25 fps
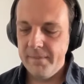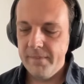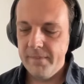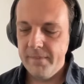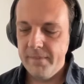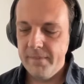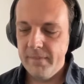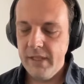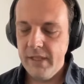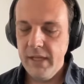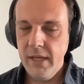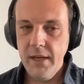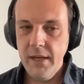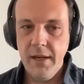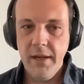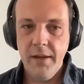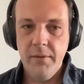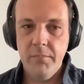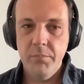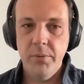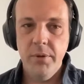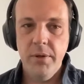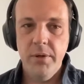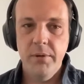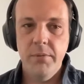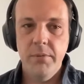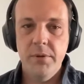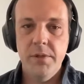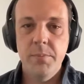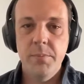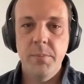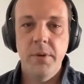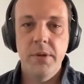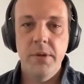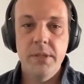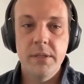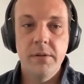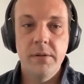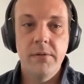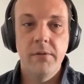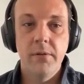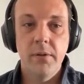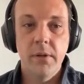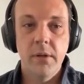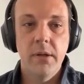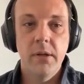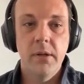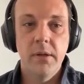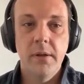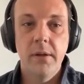Yeah, I'm pretty responsive
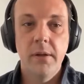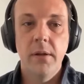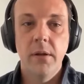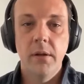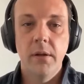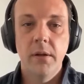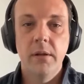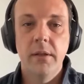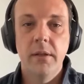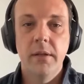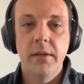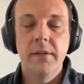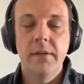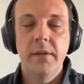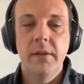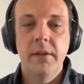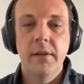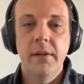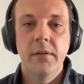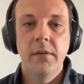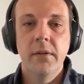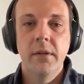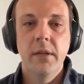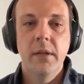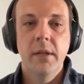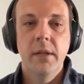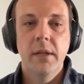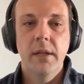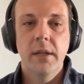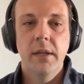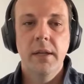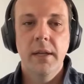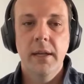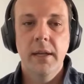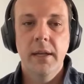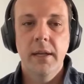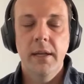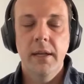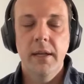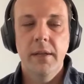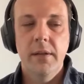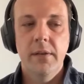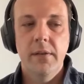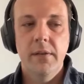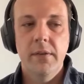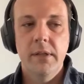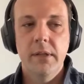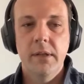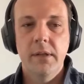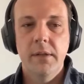on LinkedIn,
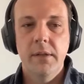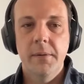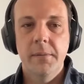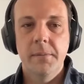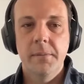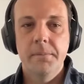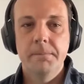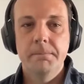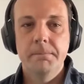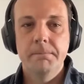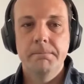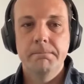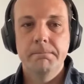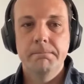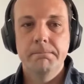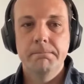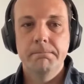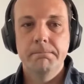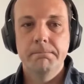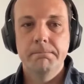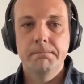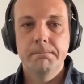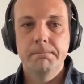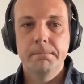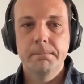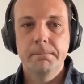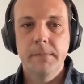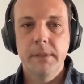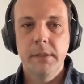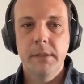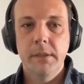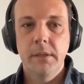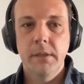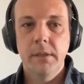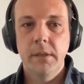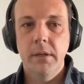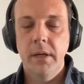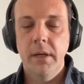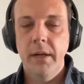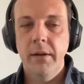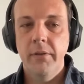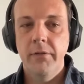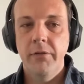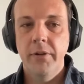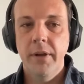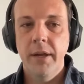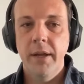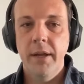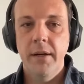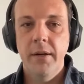and have
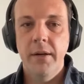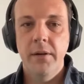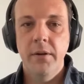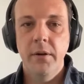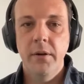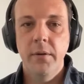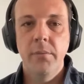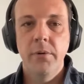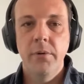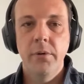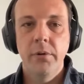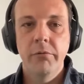had a number of